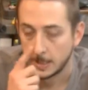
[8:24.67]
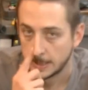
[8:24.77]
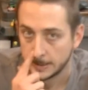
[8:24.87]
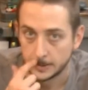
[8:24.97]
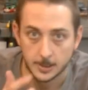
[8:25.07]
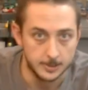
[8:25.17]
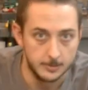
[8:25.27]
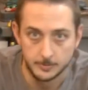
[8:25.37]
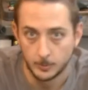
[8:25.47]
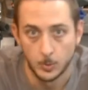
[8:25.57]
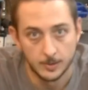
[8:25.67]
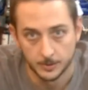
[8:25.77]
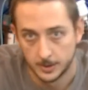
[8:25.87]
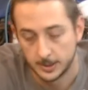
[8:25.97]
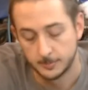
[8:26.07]
I can cut them to
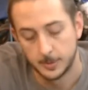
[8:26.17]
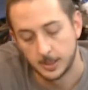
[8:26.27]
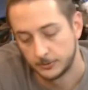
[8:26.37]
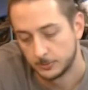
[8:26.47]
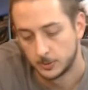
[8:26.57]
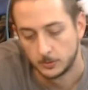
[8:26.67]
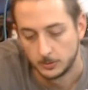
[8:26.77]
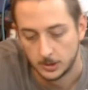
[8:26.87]
whatever length possible.